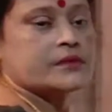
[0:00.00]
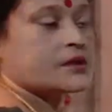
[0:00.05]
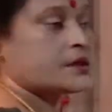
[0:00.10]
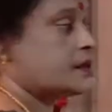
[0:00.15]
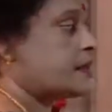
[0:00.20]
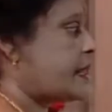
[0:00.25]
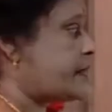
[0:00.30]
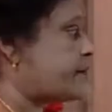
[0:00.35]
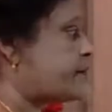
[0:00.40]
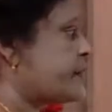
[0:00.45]

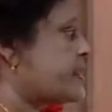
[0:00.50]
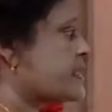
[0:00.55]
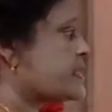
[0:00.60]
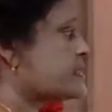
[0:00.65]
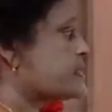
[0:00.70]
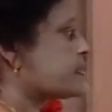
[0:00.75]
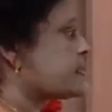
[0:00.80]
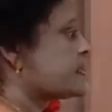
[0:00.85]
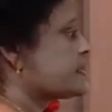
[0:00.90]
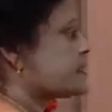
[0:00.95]
That
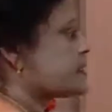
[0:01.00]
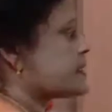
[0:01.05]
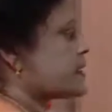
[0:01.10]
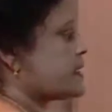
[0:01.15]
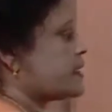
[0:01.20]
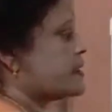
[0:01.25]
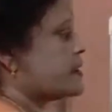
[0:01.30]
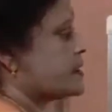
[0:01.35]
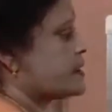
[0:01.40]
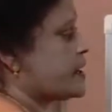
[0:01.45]
means
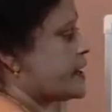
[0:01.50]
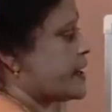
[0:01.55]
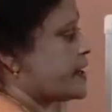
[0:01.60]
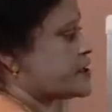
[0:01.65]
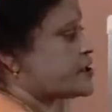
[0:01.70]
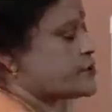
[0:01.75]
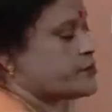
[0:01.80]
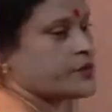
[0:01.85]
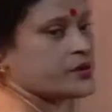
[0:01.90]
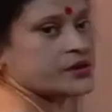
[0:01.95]
C,
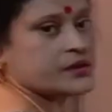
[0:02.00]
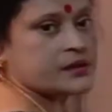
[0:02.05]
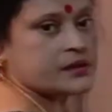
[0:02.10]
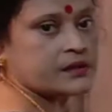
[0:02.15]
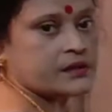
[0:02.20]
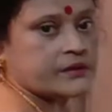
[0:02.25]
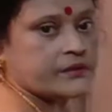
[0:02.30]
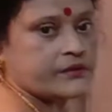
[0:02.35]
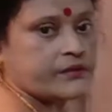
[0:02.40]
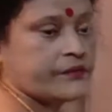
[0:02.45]
H positive.
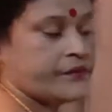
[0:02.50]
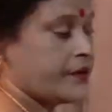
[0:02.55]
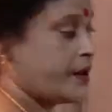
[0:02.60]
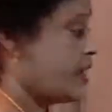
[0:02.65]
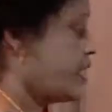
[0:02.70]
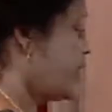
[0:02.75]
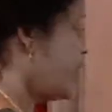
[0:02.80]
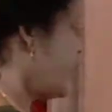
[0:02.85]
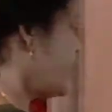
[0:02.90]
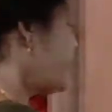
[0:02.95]

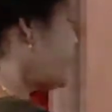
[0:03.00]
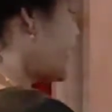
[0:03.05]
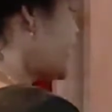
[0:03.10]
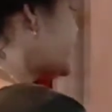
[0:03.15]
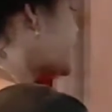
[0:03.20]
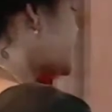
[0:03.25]
If I